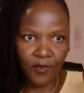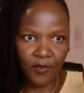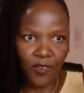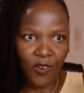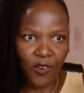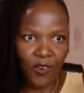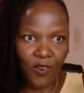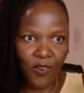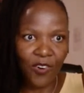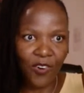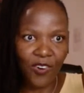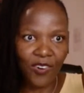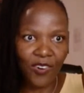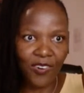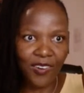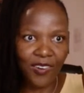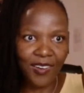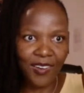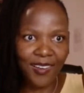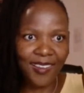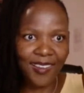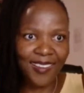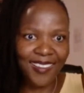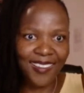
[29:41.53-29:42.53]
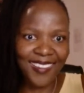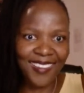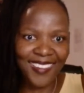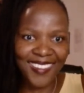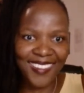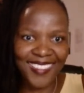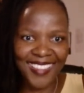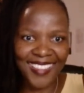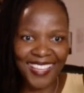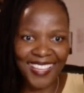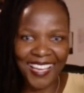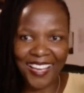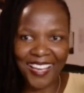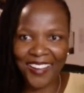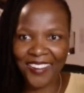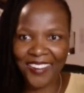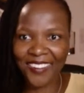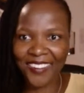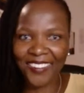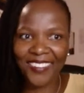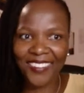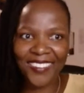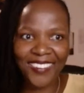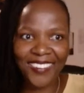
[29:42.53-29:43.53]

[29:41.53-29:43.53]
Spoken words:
Oh, there I go.